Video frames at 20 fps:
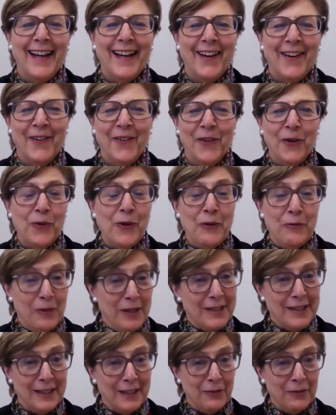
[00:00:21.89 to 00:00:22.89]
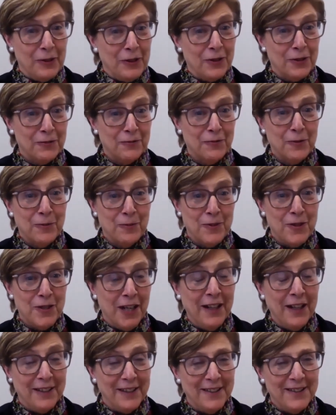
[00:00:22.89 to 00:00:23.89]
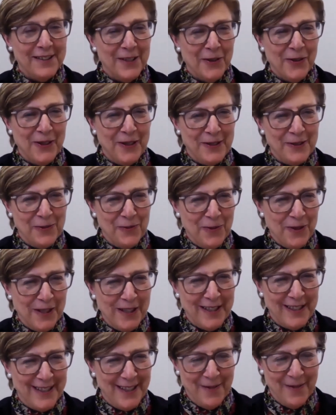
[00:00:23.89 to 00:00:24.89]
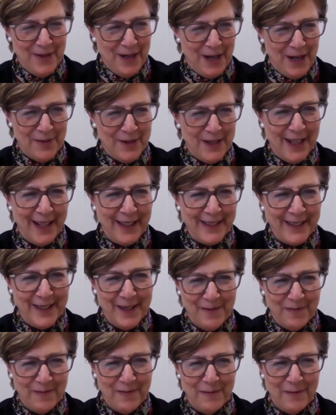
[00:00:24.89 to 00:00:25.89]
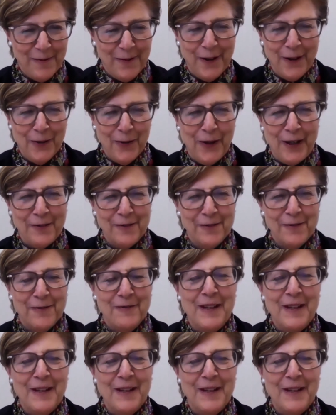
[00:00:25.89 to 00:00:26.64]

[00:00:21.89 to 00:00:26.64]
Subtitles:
Although he recently returned from China, so his work sometimes takes him far away.